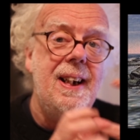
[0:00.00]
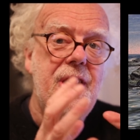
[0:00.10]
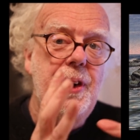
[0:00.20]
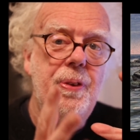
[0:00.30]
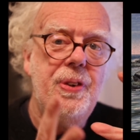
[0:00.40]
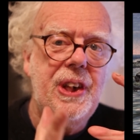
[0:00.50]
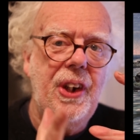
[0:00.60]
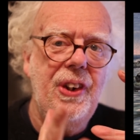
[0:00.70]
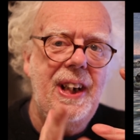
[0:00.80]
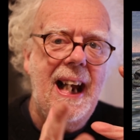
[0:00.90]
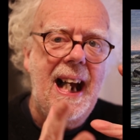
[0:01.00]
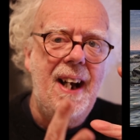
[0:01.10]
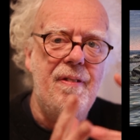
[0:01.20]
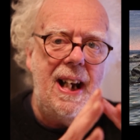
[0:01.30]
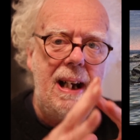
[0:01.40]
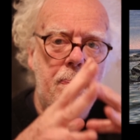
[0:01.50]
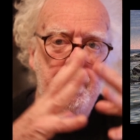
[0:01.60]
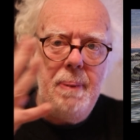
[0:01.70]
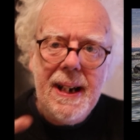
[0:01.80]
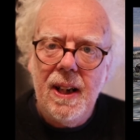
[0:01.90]
You suddenly have a
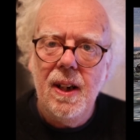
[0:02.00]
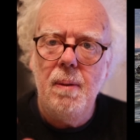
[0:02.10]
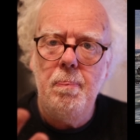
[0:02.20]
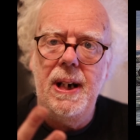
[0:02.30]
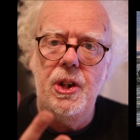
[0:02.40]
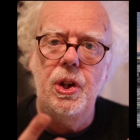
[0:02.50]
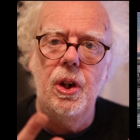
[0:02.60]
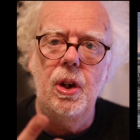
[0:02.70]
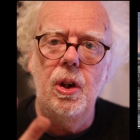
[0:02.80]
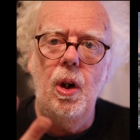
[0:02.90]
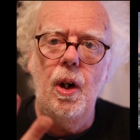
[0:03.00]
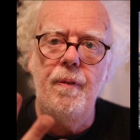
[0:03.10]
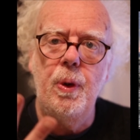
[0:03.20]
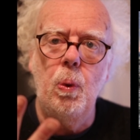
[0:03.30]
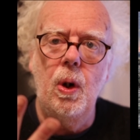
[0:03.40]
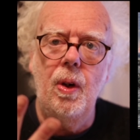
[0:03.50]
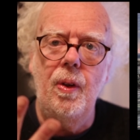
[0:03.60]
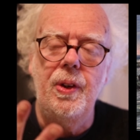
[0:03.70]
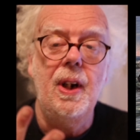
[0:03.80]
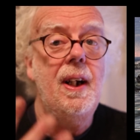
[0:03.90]
bigger picture of the world,